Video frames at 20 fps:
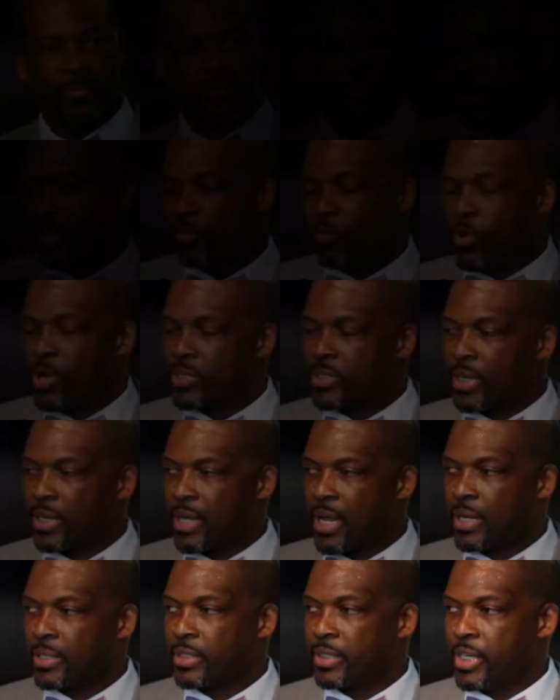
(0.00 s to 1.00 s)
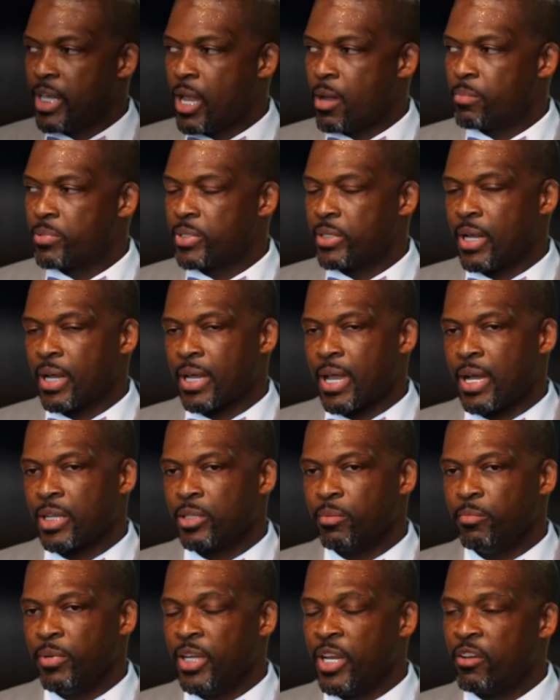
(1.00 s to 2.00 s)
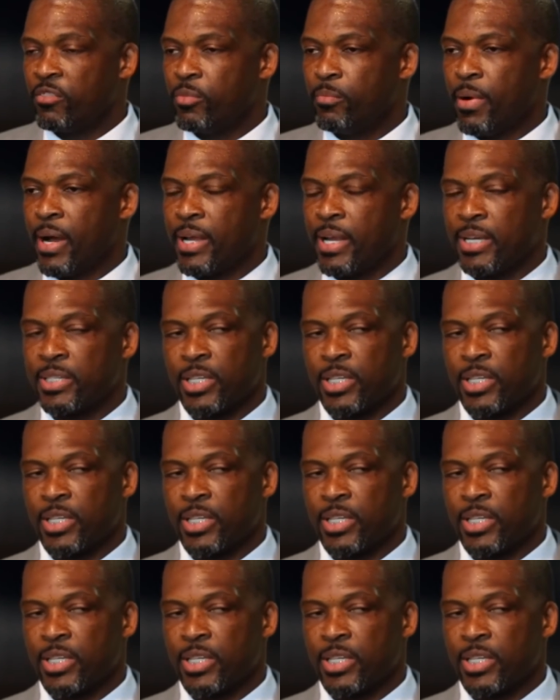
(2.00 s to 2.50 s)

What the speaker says: Then once I got to campus and I got to meet everybody,